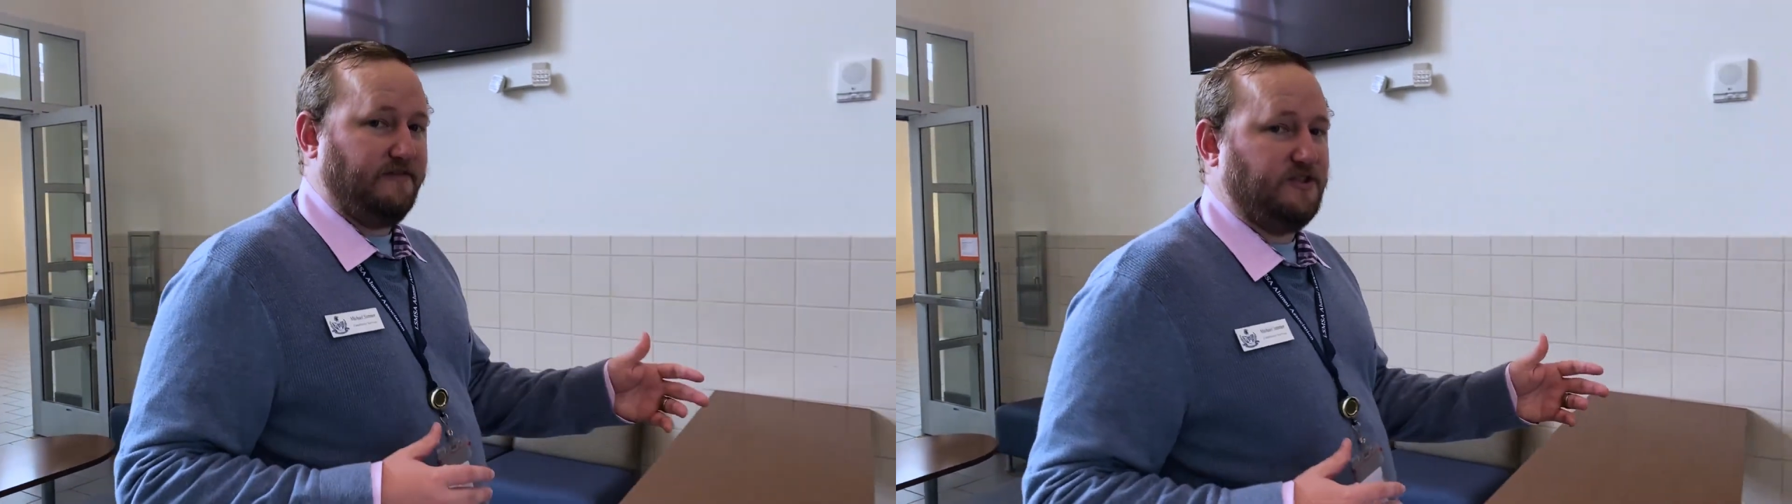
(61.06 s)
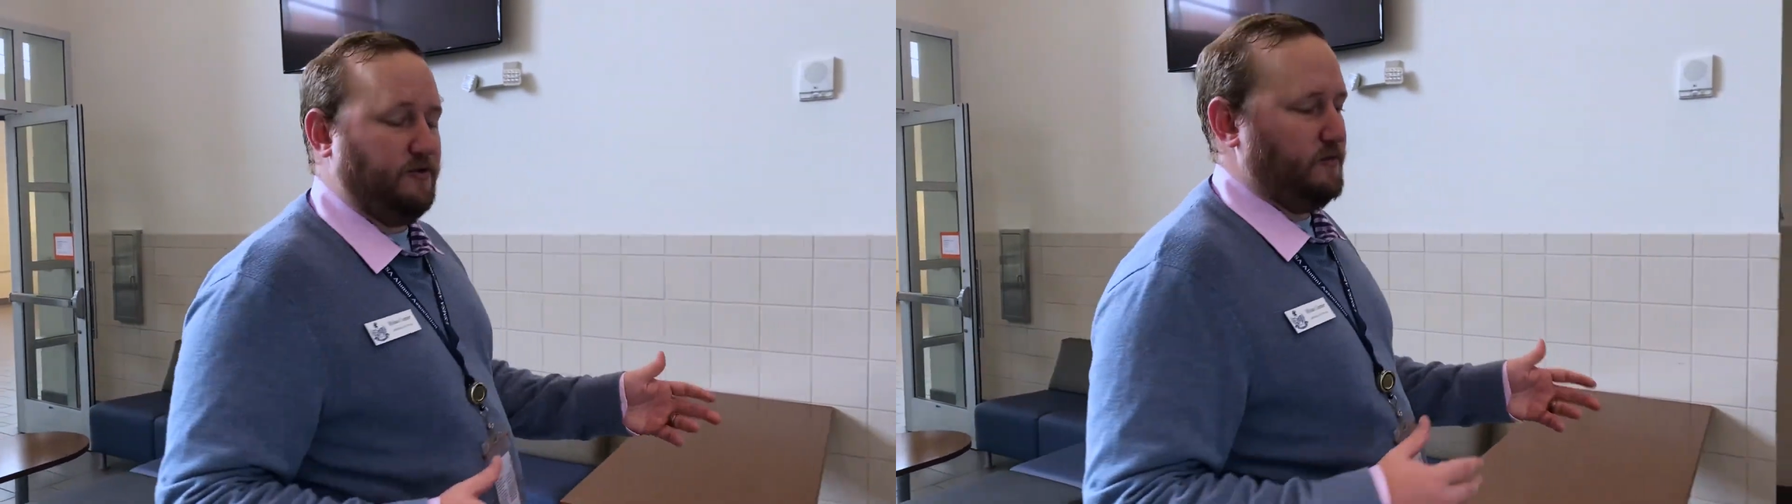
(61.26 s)

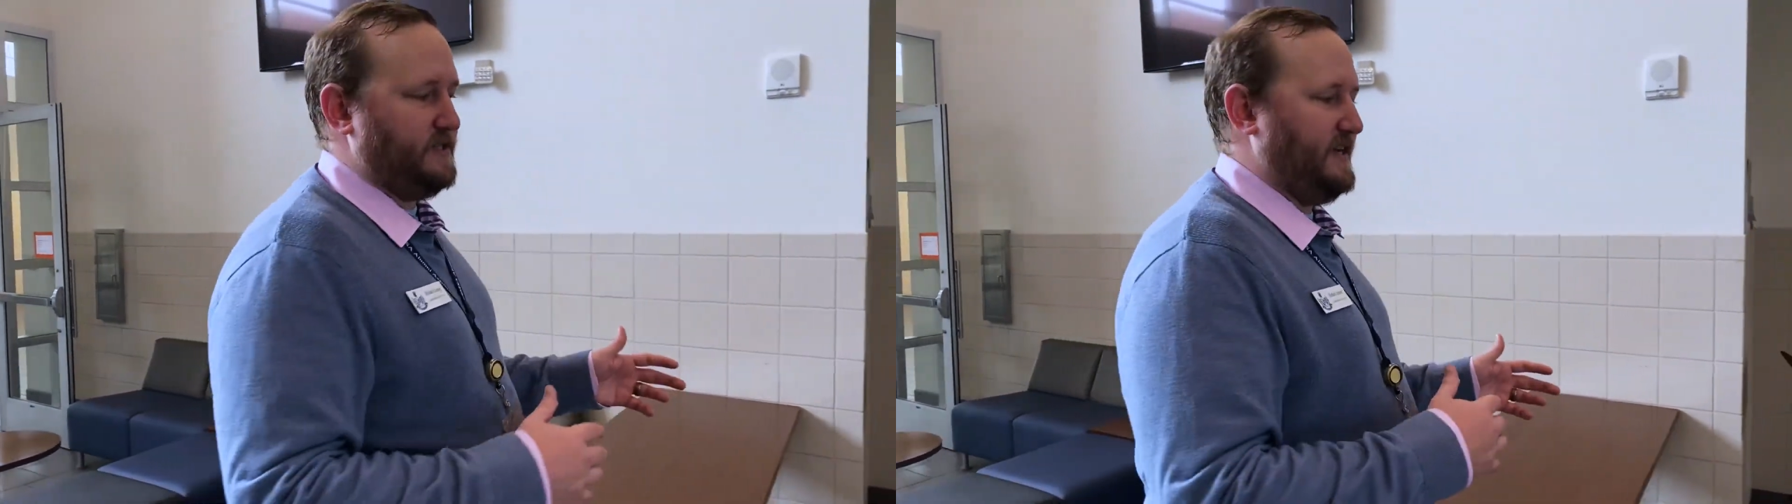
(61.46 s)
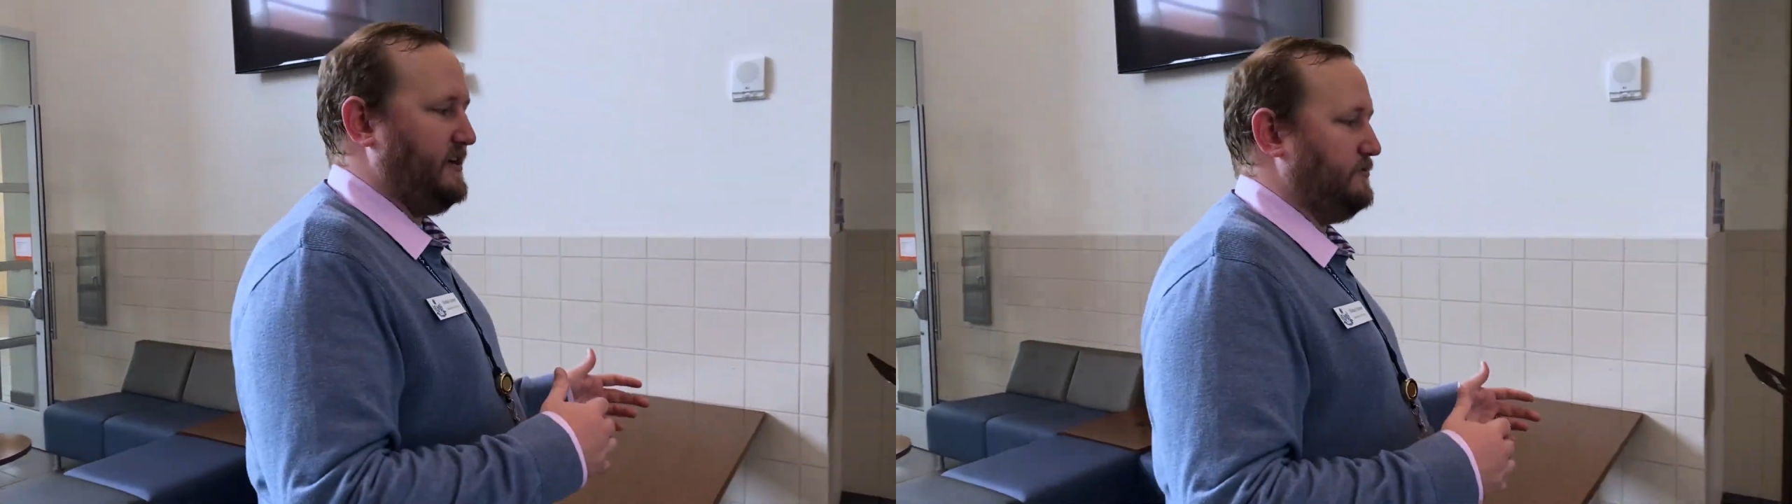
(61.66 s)
student
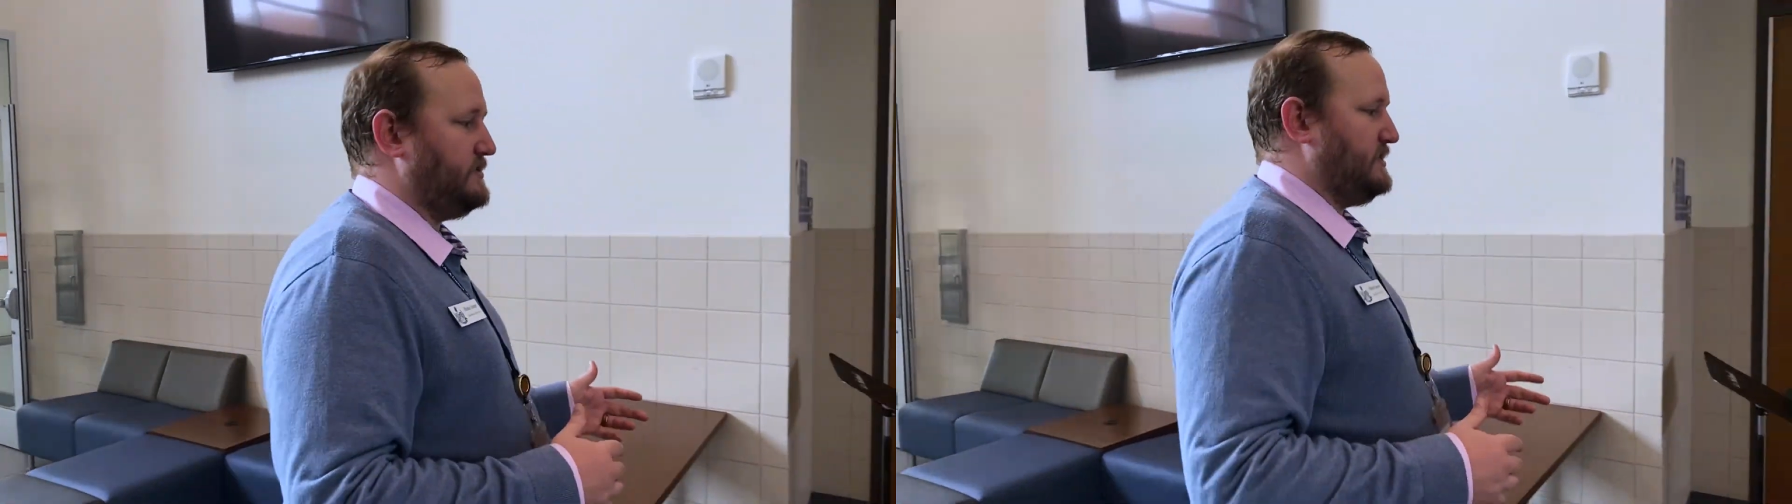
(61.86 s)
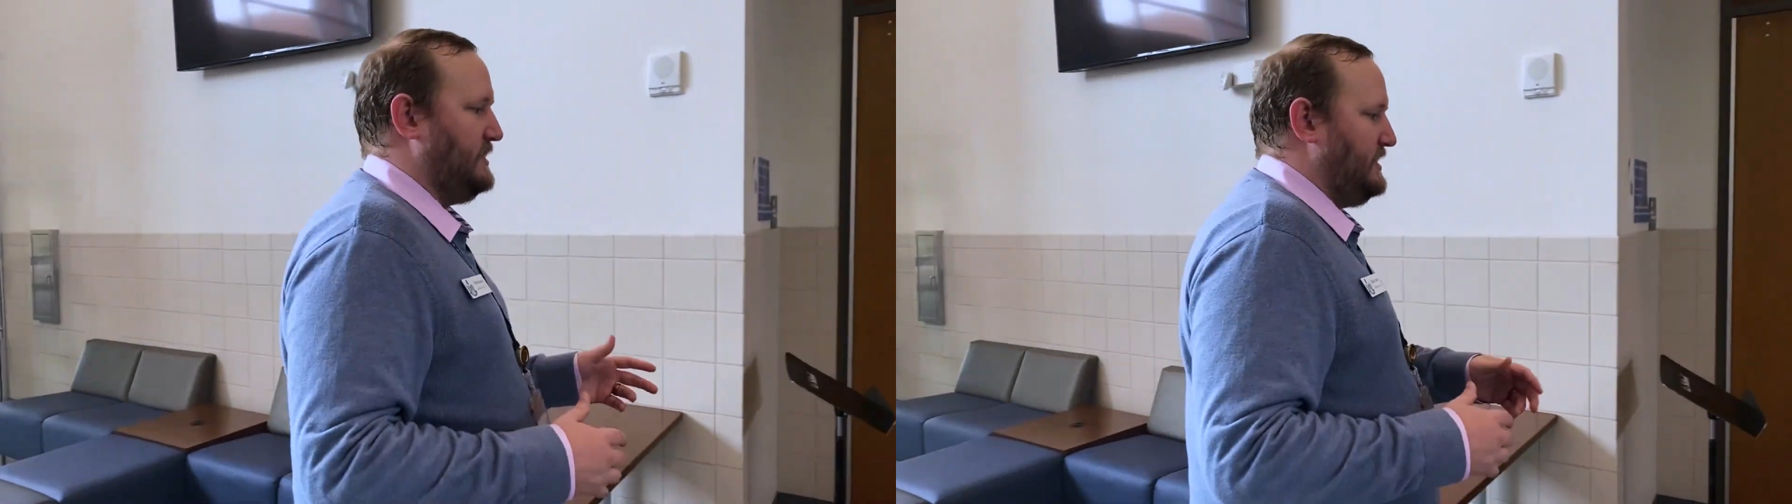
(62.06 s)
recitals,
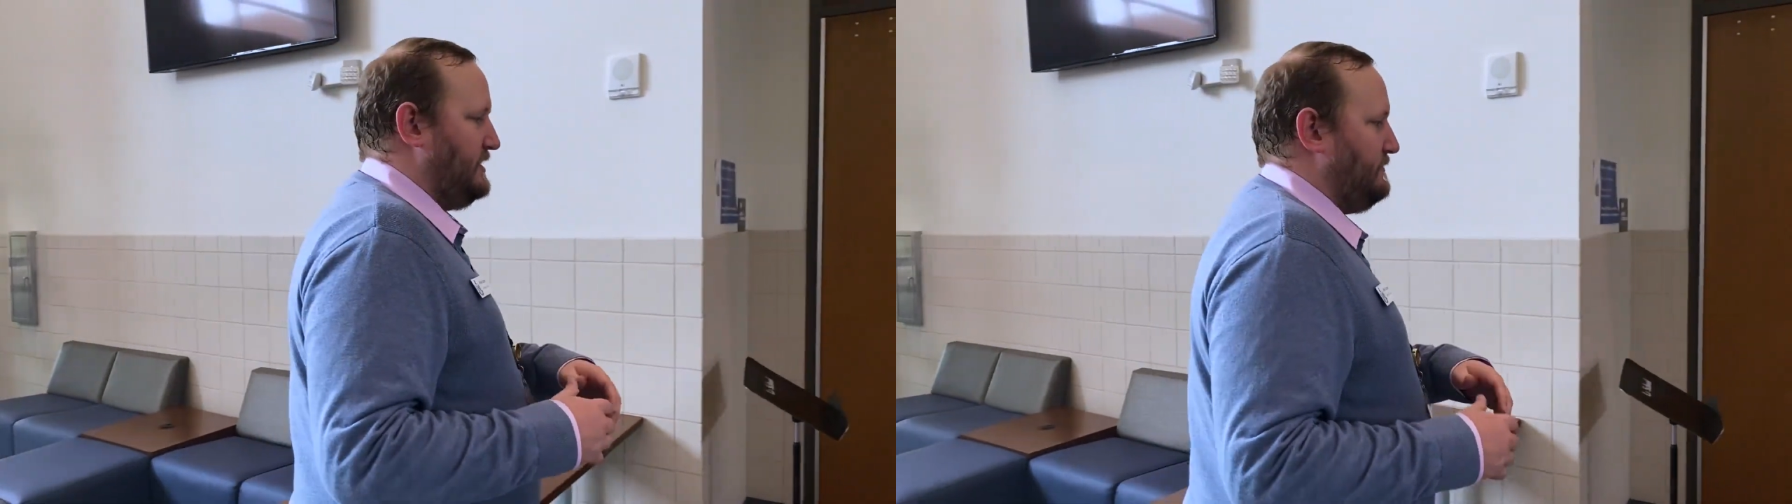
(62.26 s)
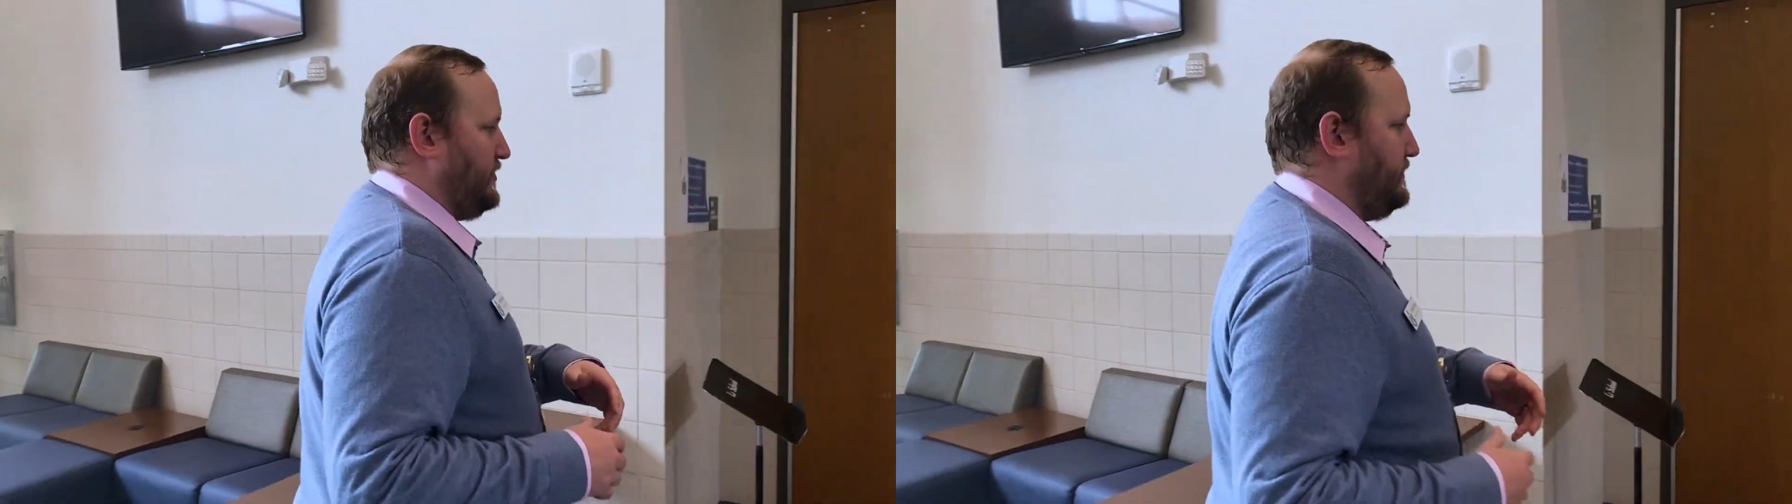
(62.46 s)
they'll